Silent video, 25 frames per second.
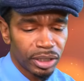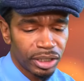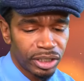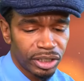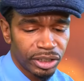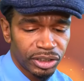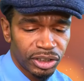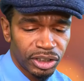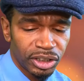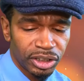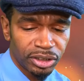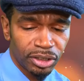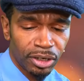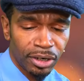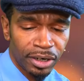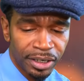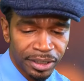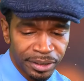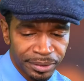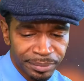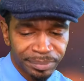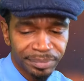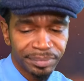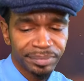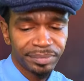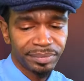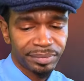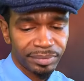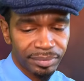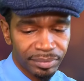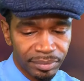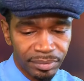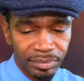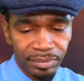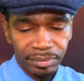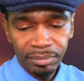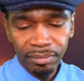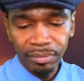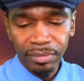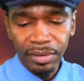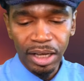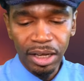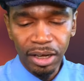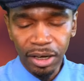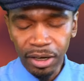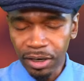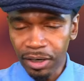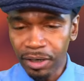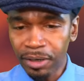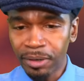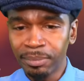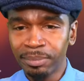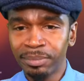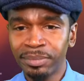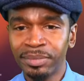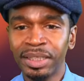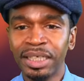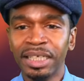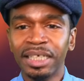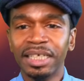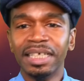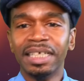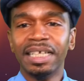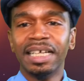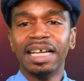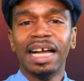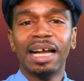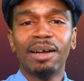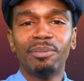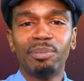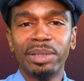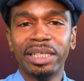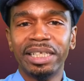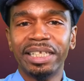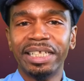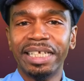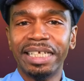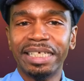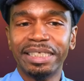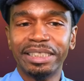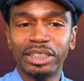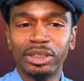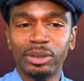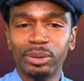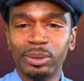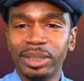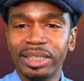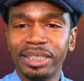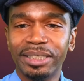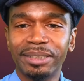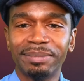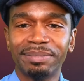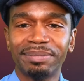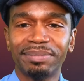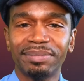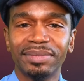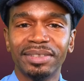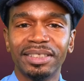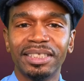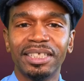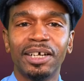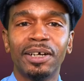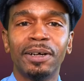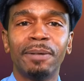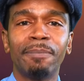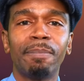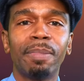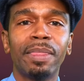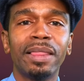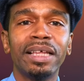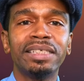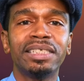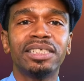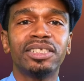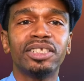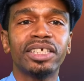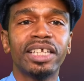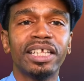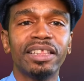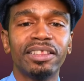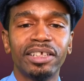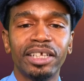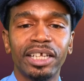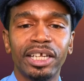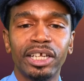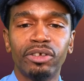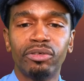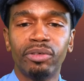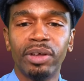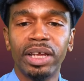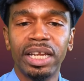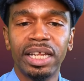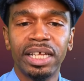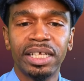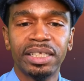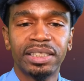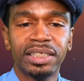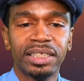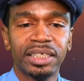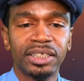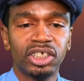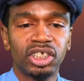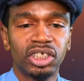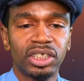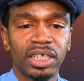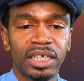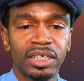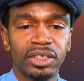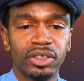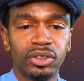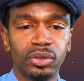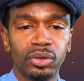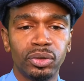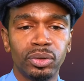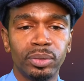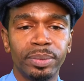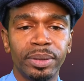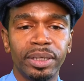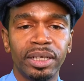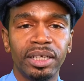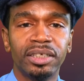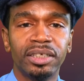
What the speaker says: a good start. I'm really into it. Let's look at the ingredients in Jadoub.